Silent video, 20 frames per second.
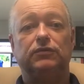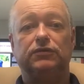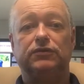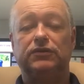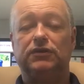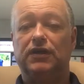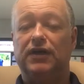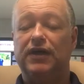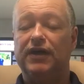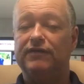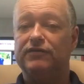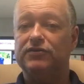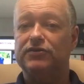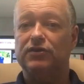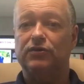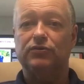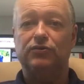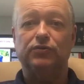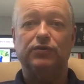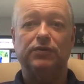I have to
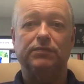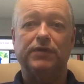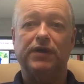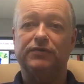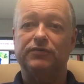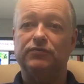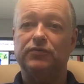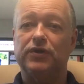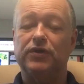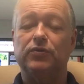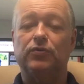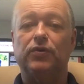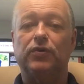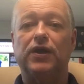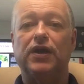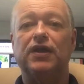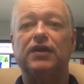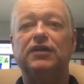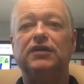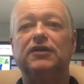start doing the method right
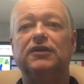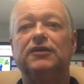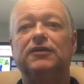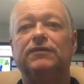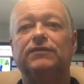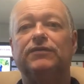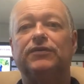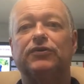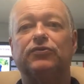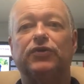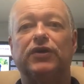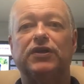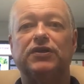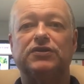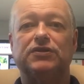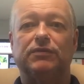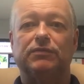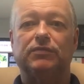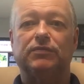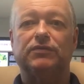away to create
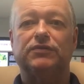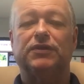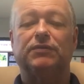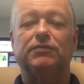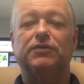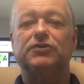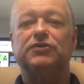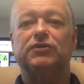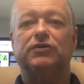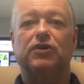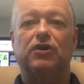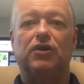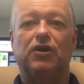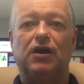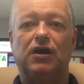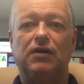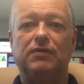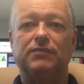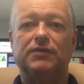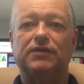some semblance of
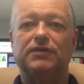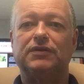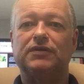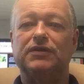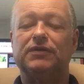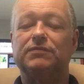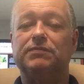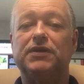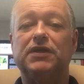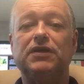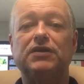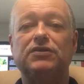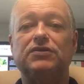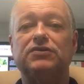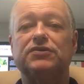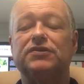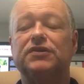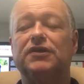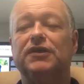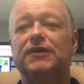calm and
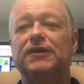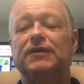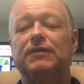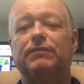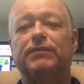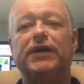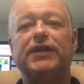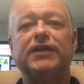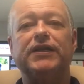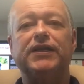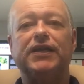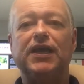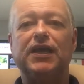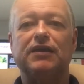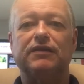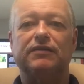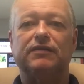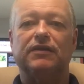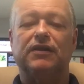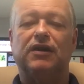peace. But
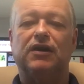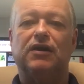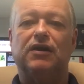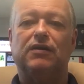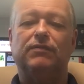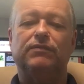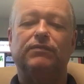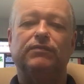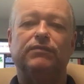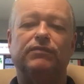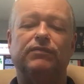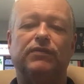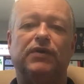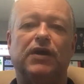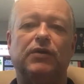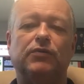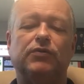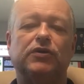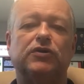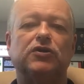again,
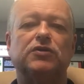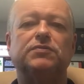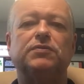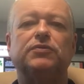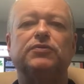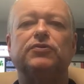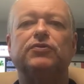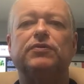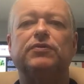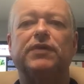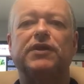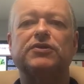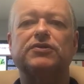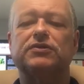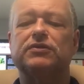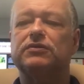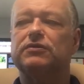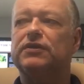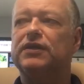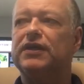I would encourage people to do the best
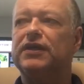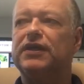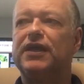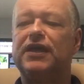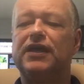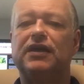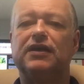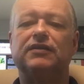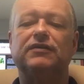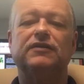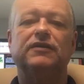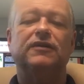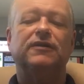that they can